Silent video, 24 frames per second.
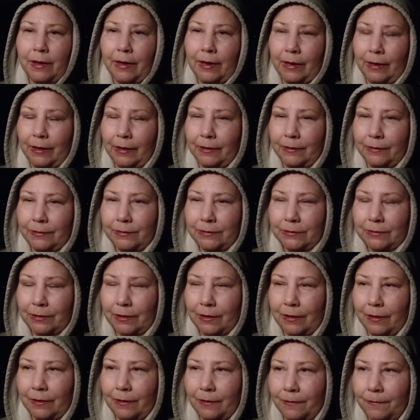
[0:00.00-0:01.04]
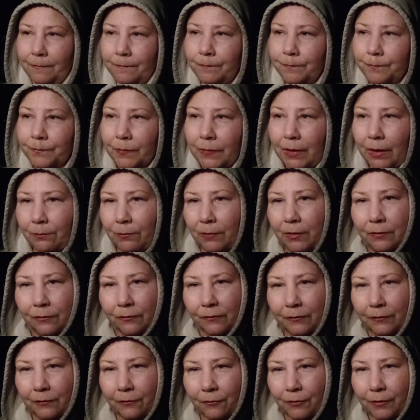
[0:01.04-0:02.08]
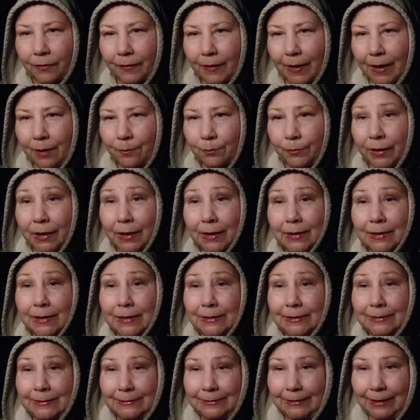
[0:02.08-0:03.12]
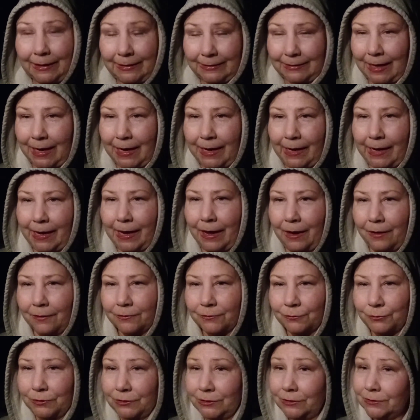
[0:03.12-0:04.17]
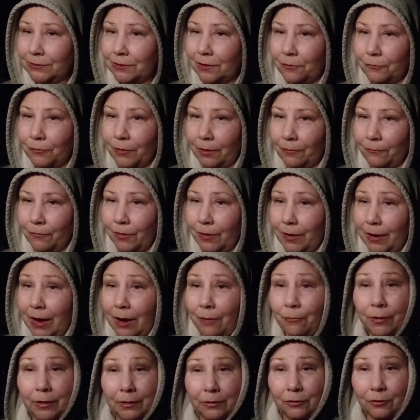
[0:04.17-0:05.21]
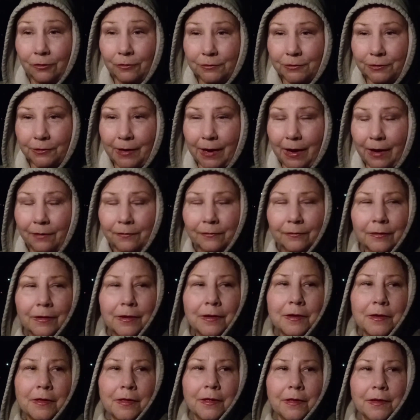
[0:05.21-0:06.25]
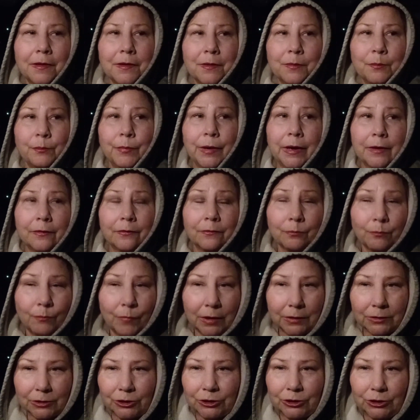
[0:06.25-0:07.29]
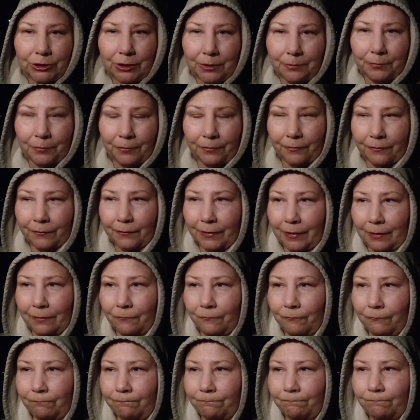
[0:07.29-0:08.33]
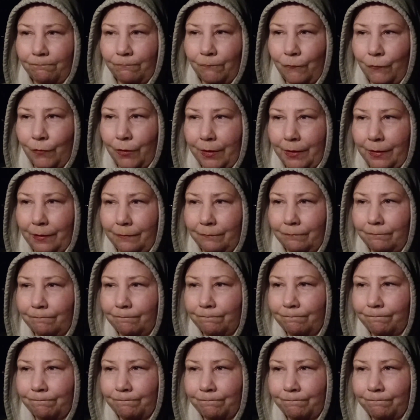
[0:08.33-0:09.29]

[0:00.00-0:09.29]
And um, I'm considering that, but it is a tiny house, which is not what I want. I want a larger house, but it's much cheaper. It's like one